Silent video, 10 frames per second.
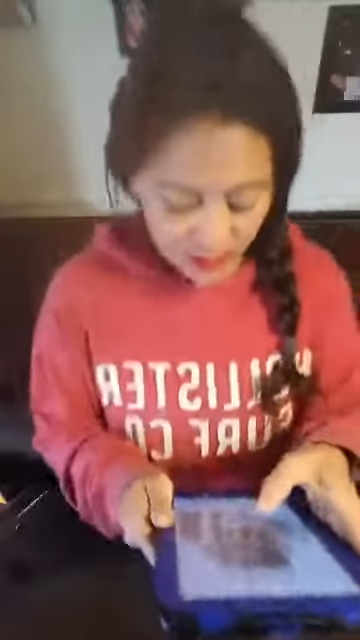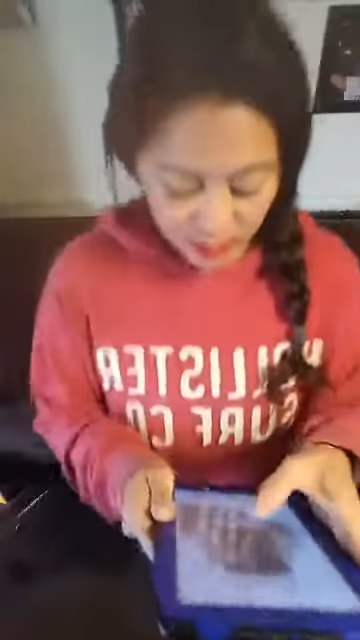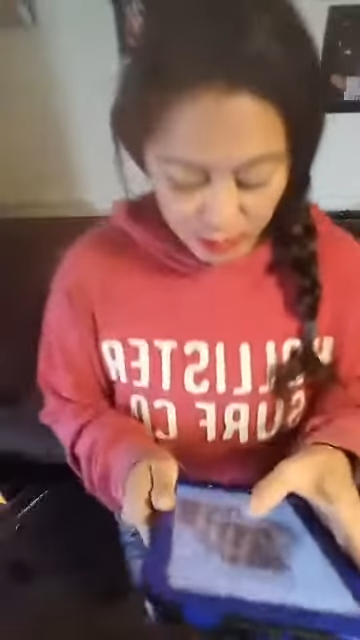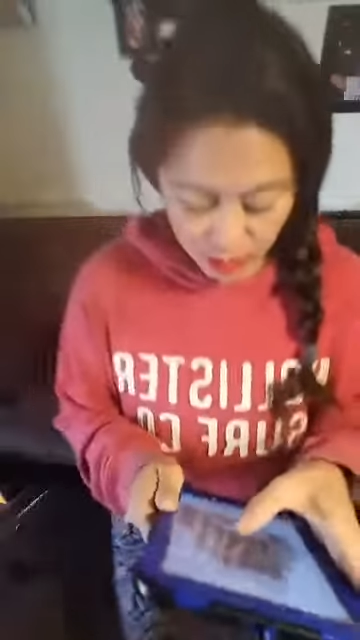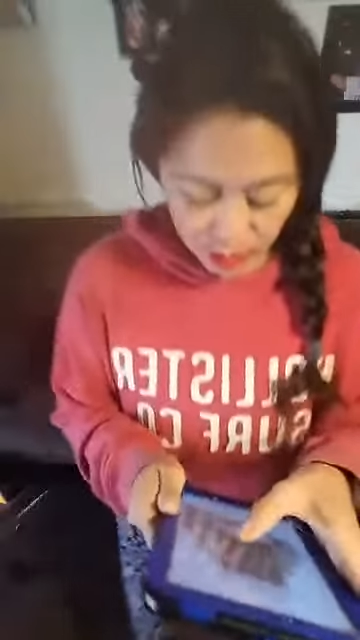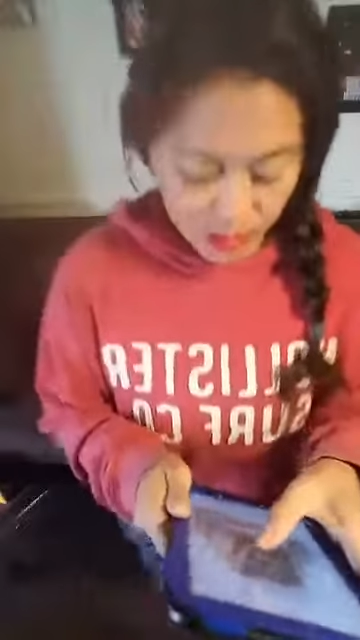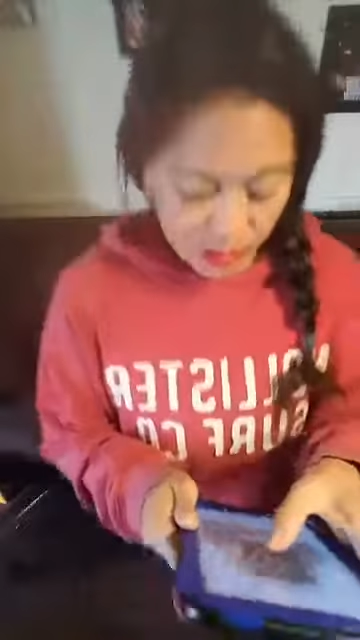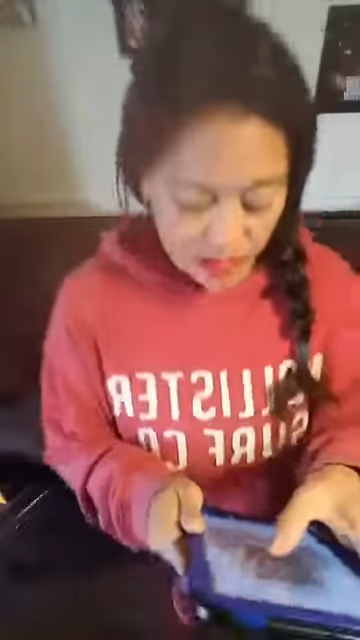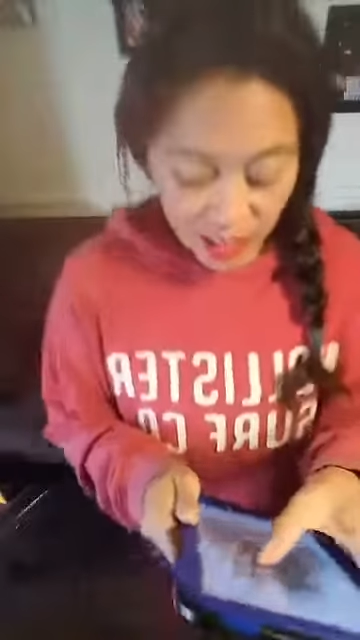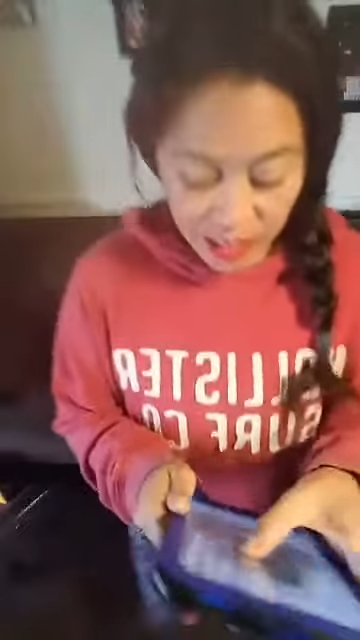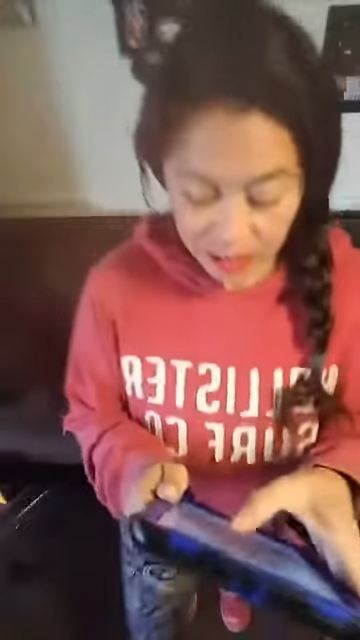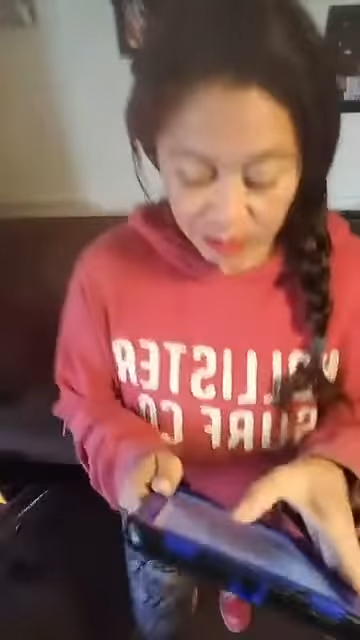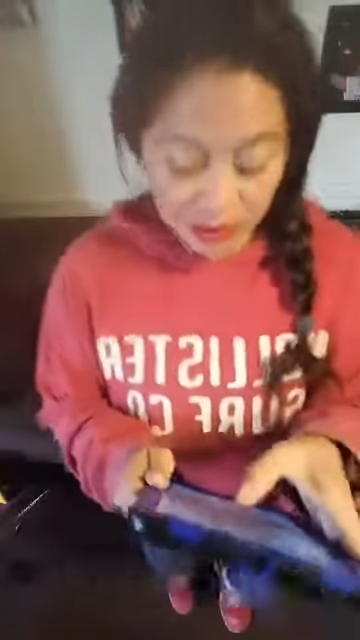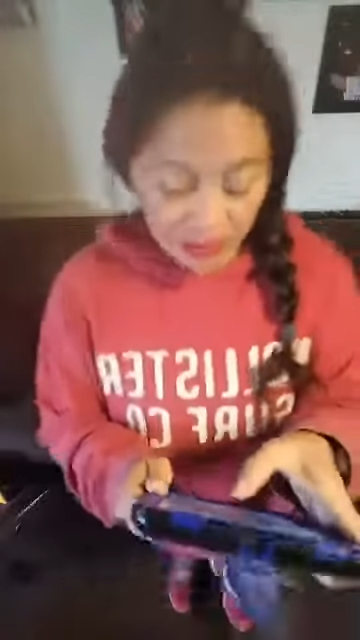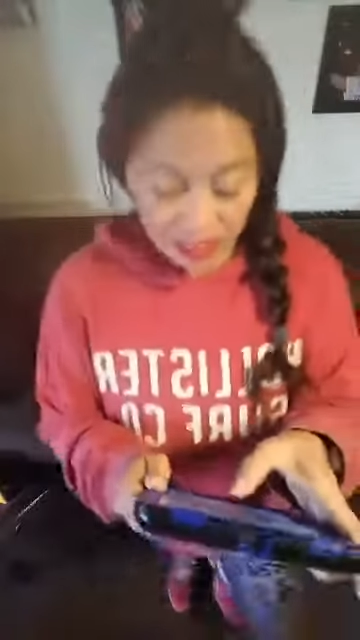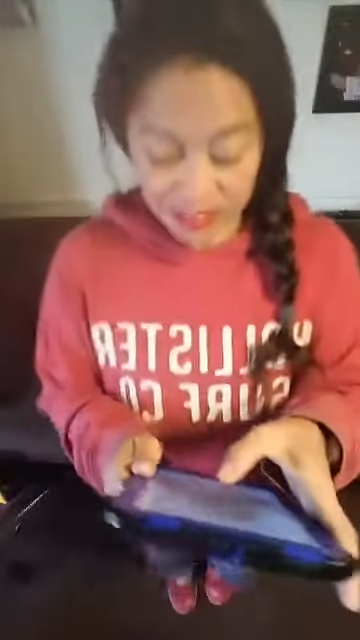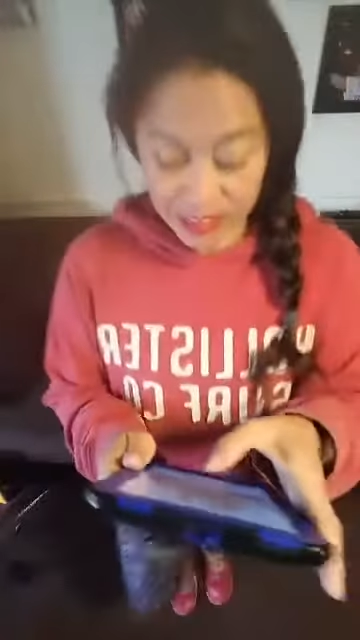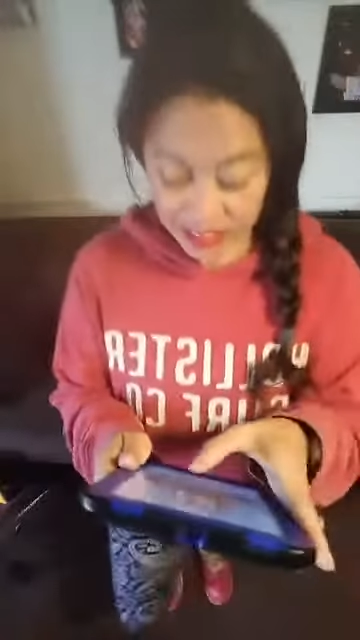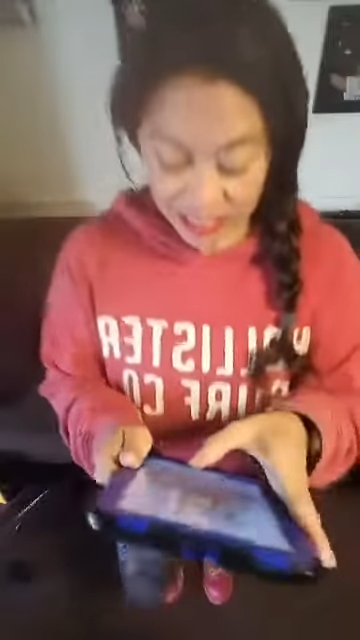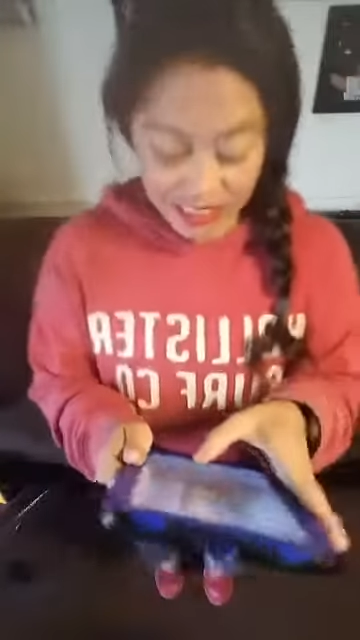Of course, it's not going to play now.
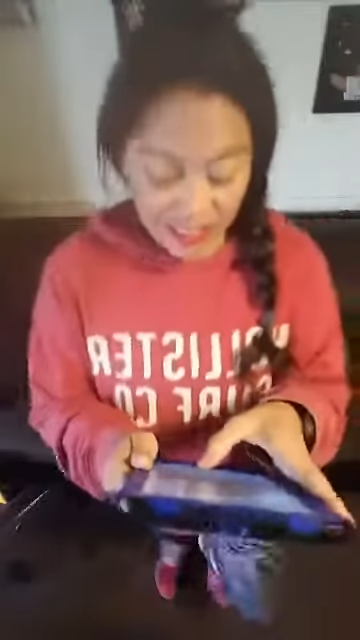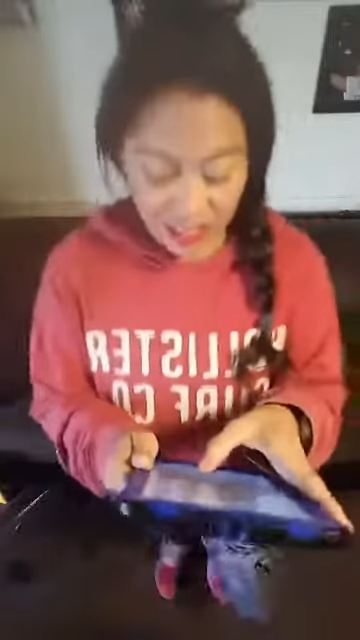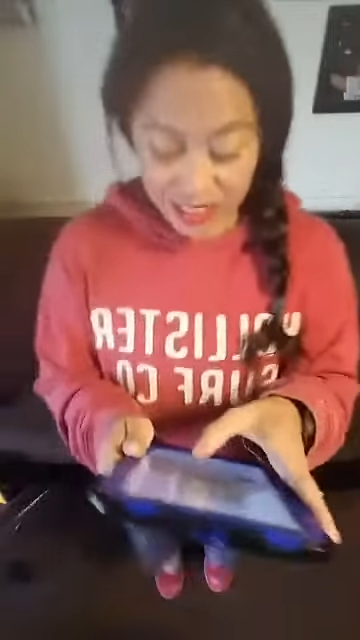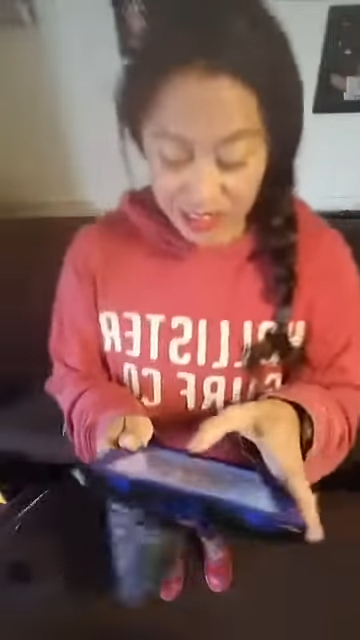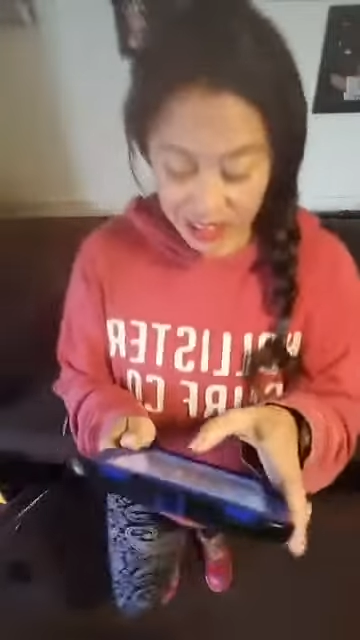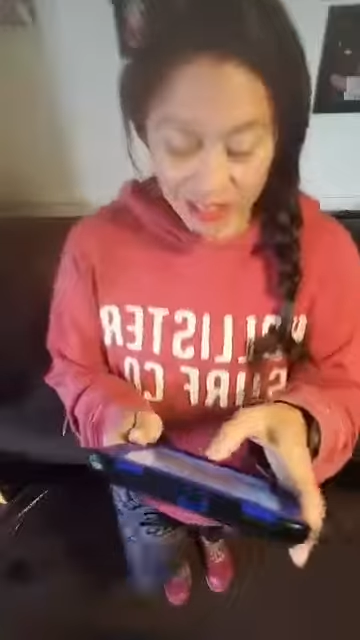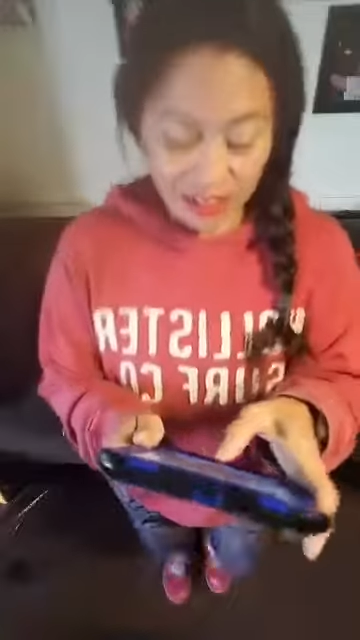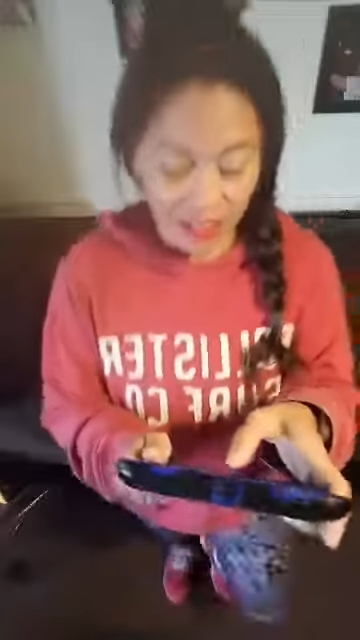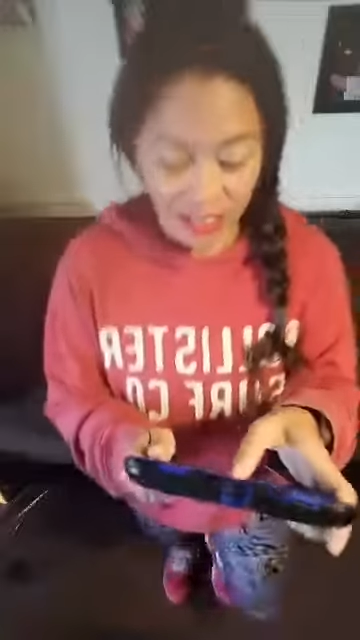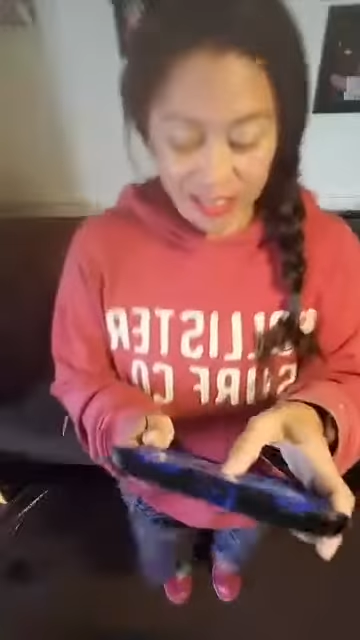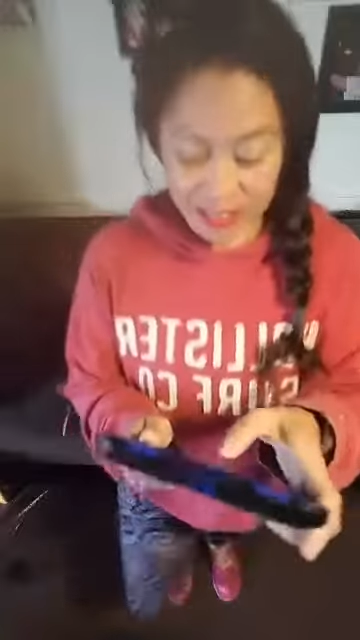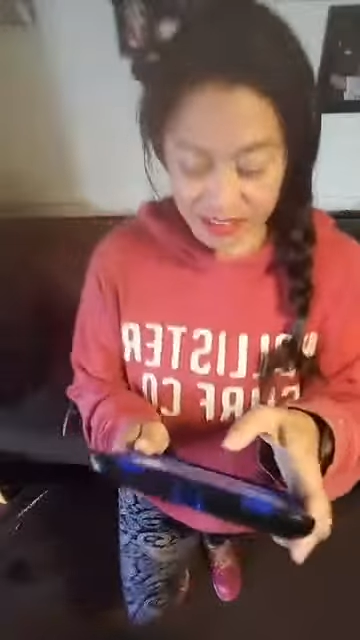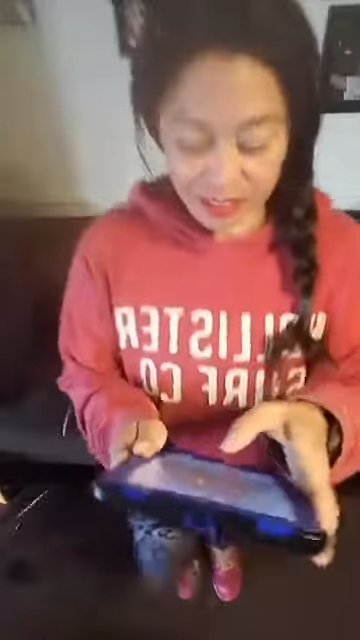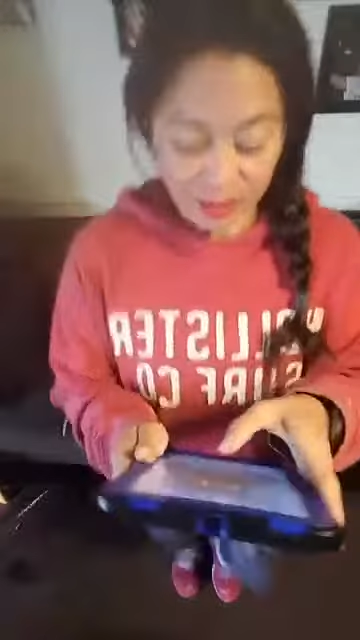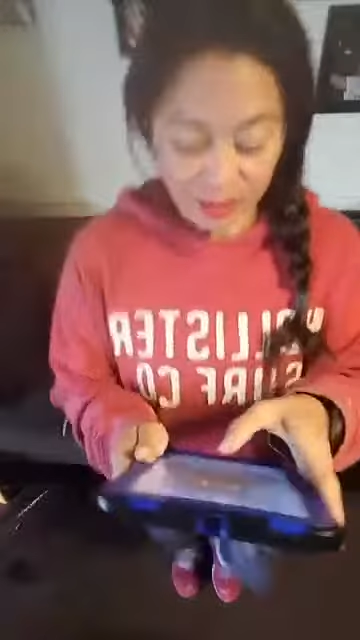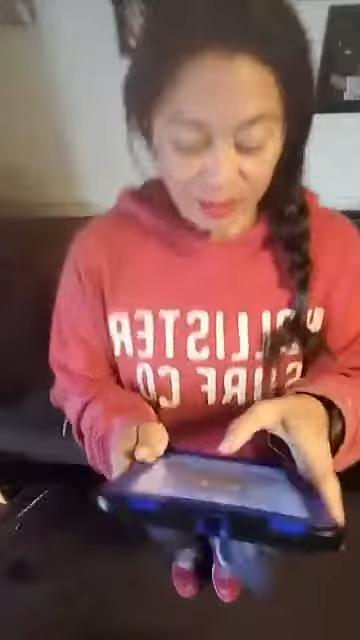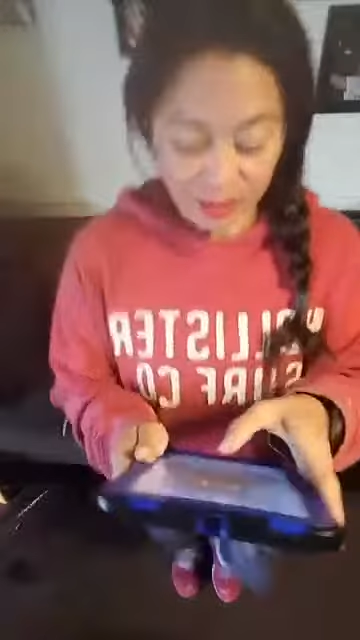I just had it set up